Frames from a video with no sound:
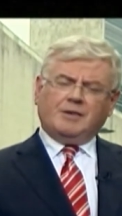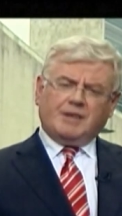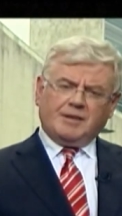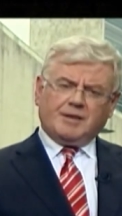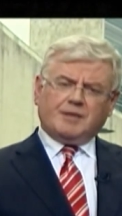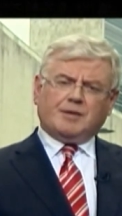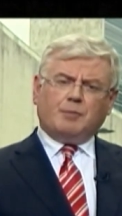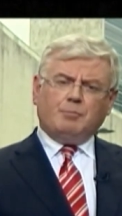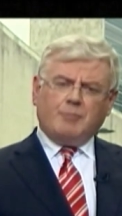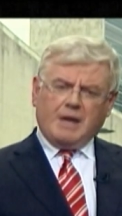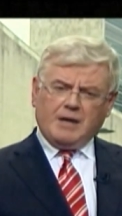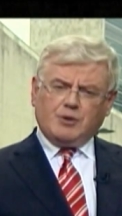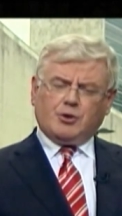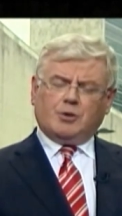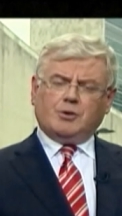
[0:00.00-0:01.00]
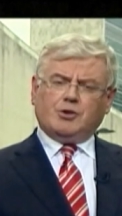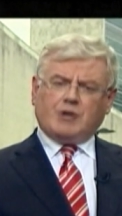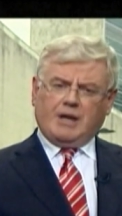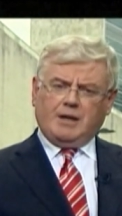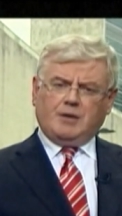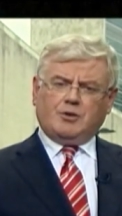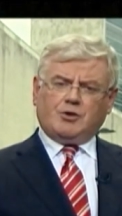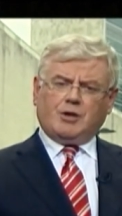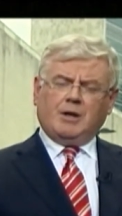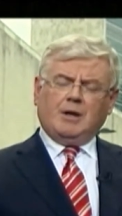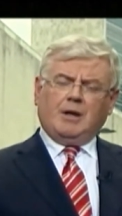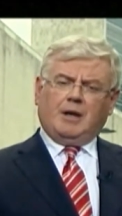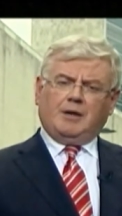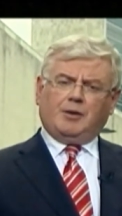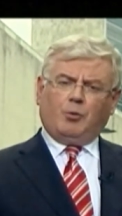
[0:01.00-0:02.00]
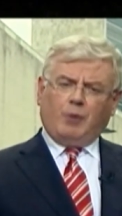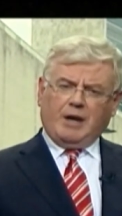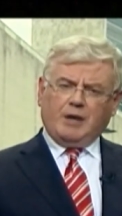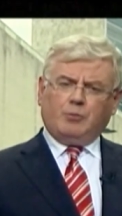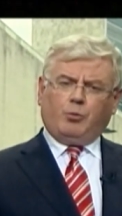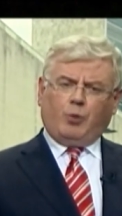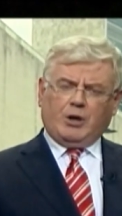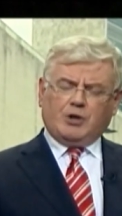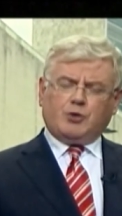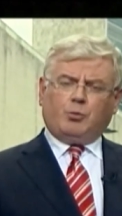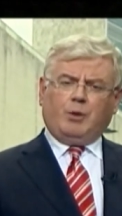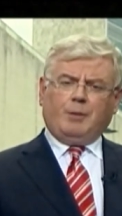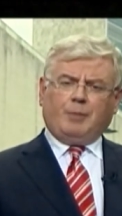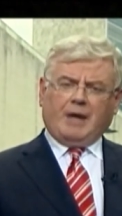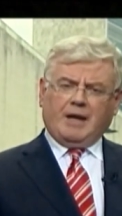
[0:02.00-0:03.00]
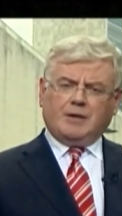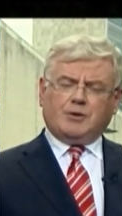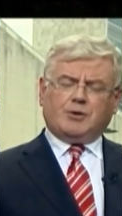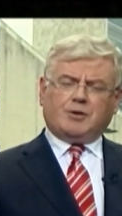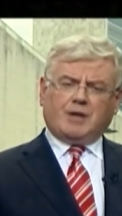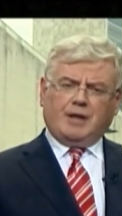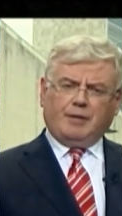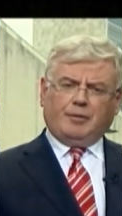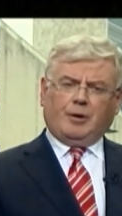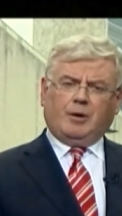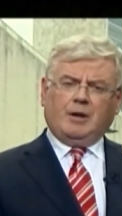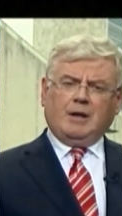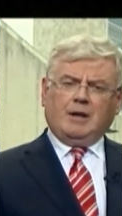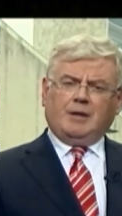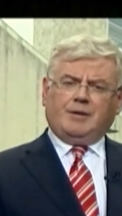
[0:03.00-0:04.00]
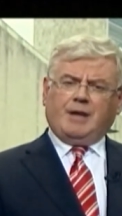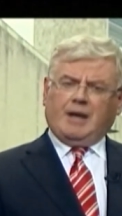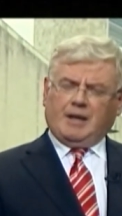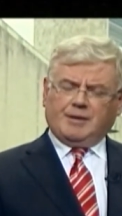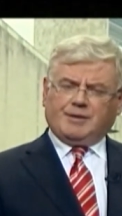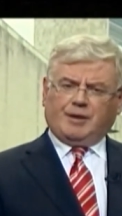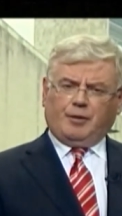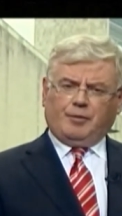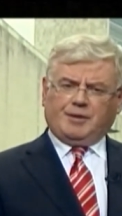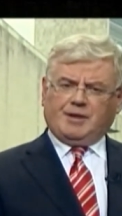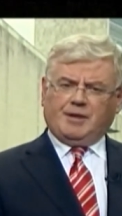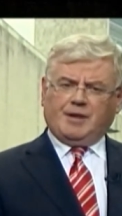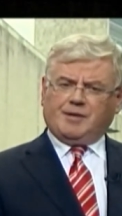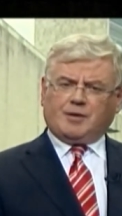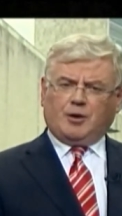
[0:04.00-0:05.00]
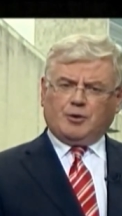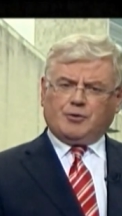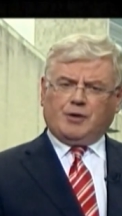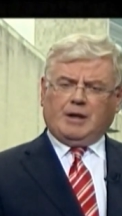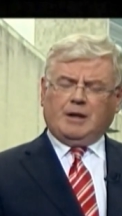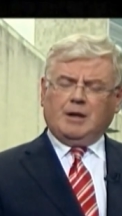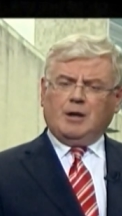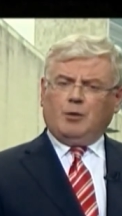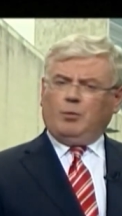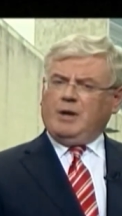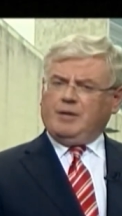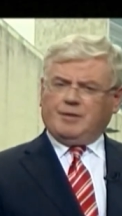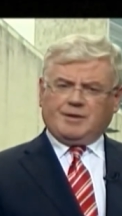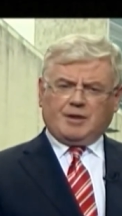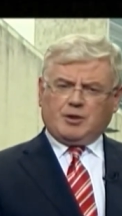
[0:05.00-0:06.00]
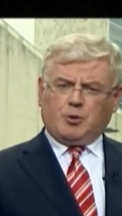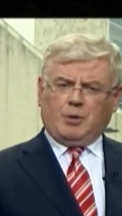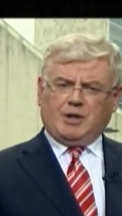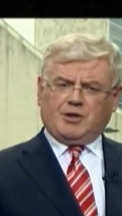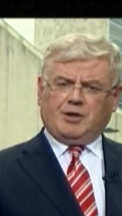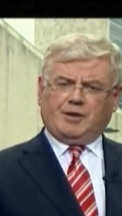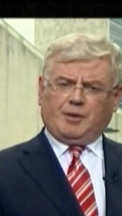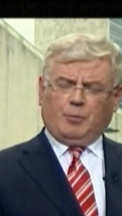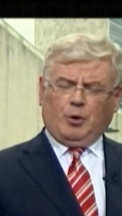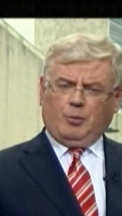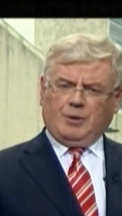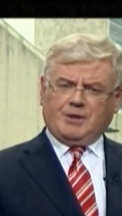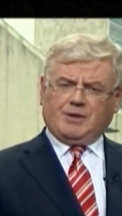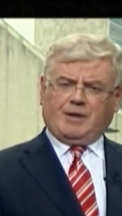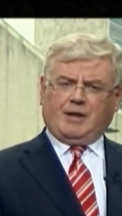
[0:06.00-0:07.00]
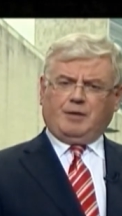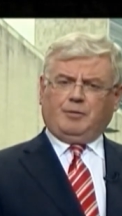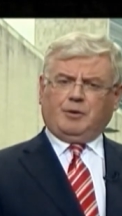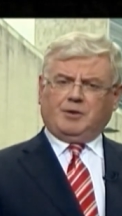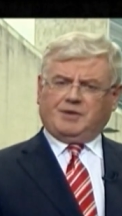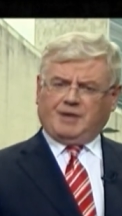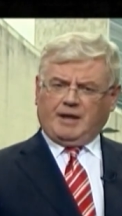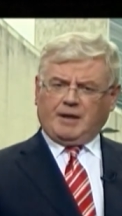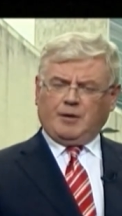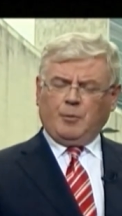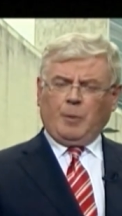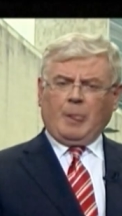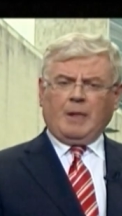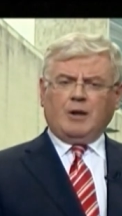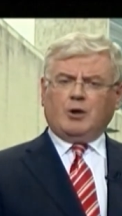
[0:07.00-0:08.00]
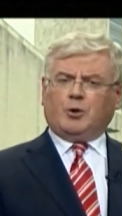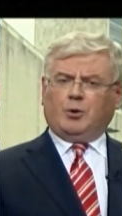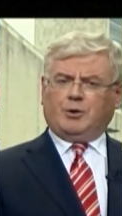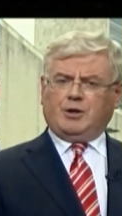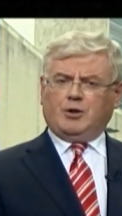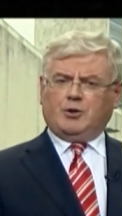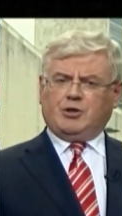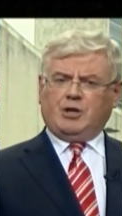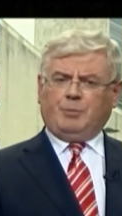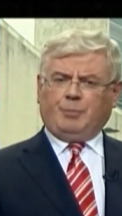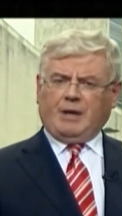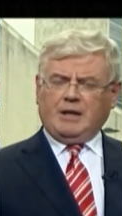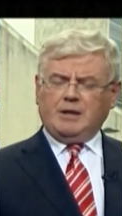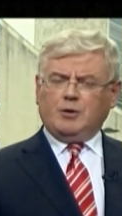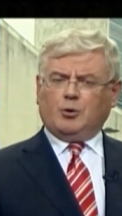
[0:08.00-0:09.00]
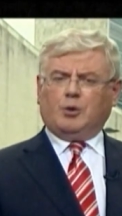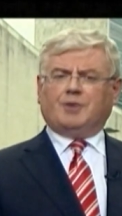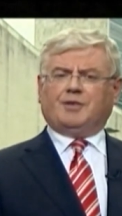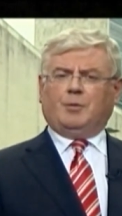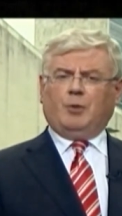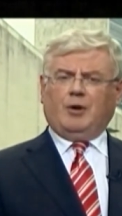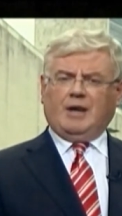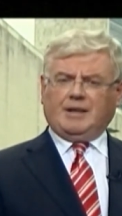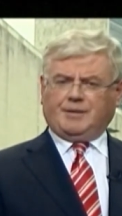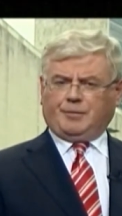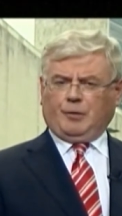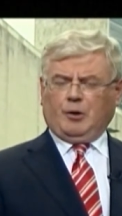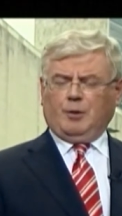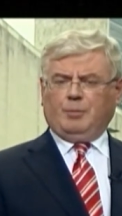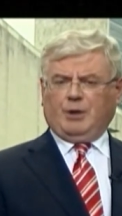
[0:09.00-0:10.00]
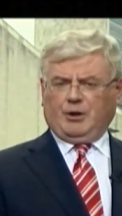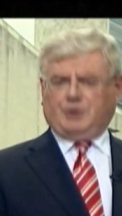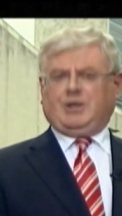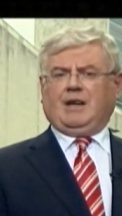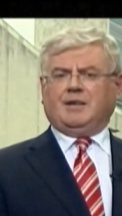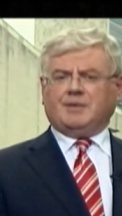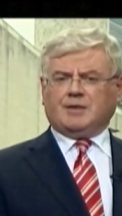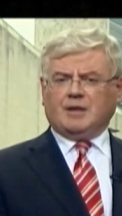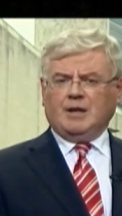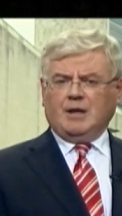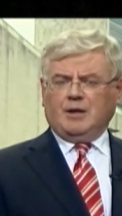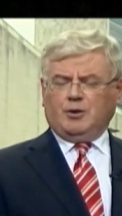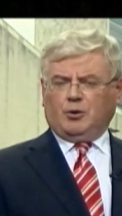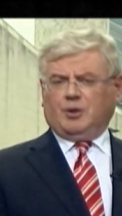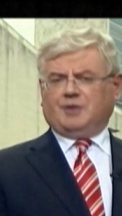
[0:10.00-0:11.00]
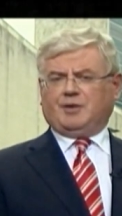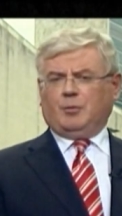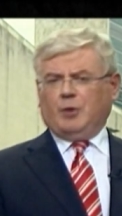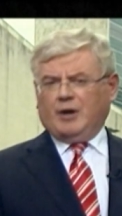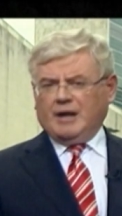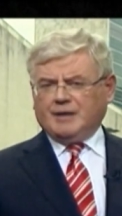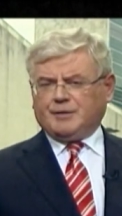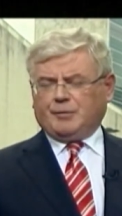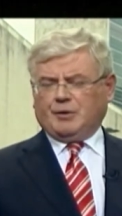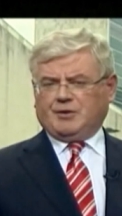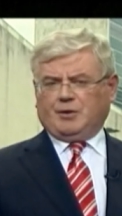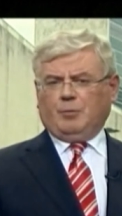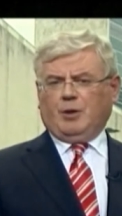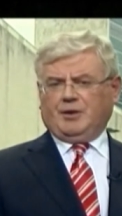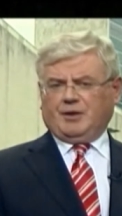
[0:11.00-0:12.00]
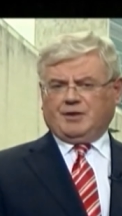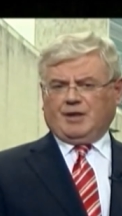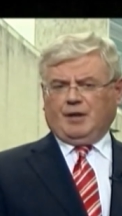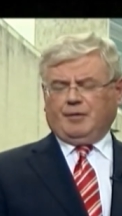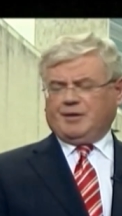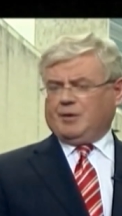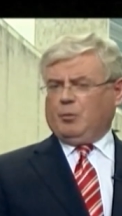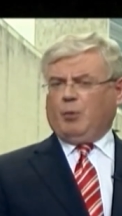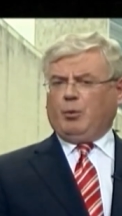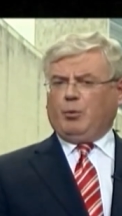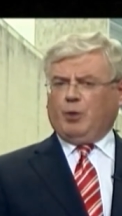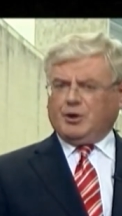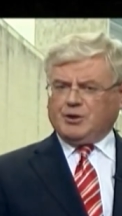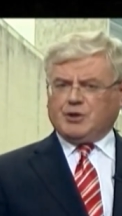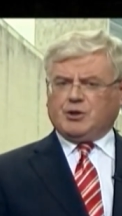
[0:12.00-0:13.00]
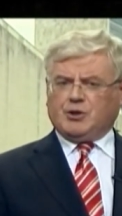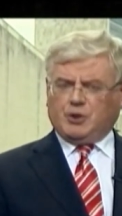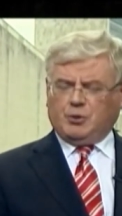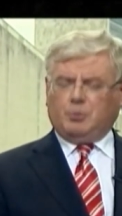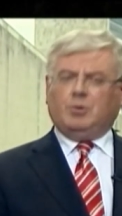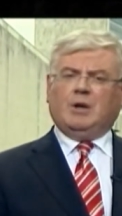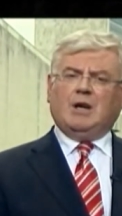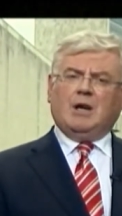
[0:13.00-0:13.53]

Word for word: This is a major change in the way in which we plan to deliver the health service in this country. We have a situation at the moment that if you're sick, you go to your GP, you go somewhere else for a blood test, you go somewhere else for some other service. And what we wanted to do